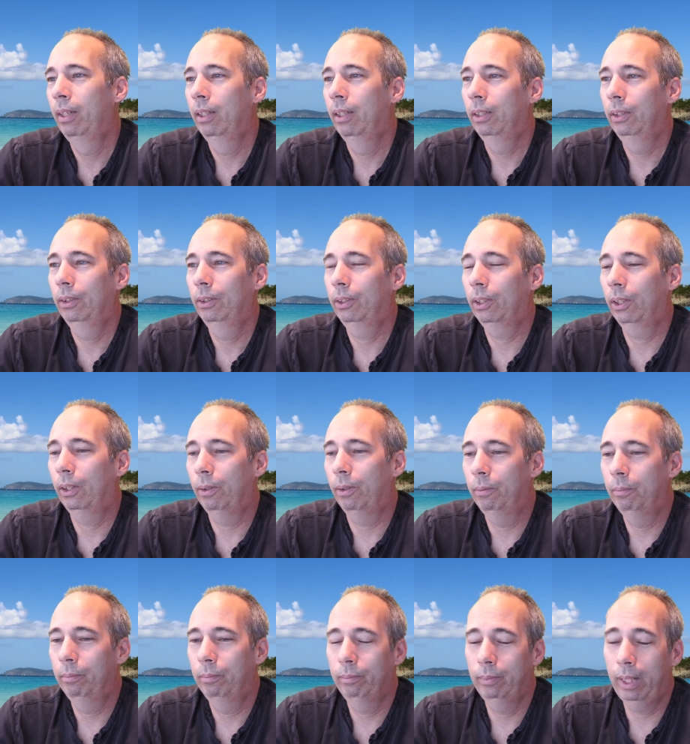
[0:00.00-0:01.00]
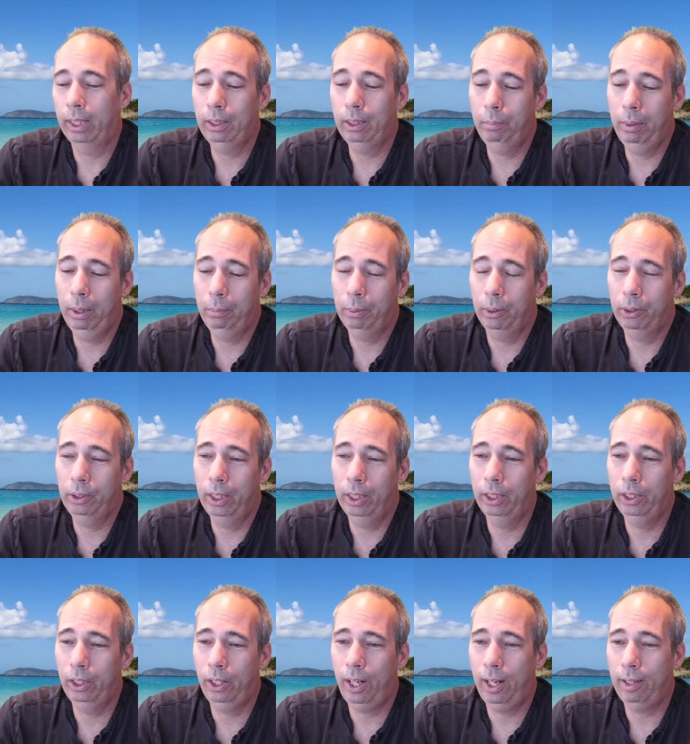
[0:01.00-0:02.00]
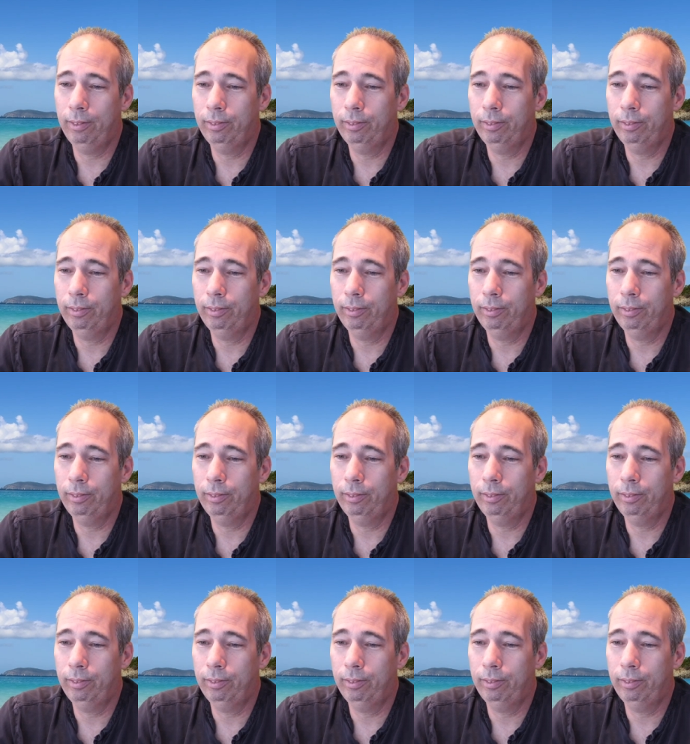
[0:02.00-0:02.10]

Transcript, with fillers: So that's a big percentage off.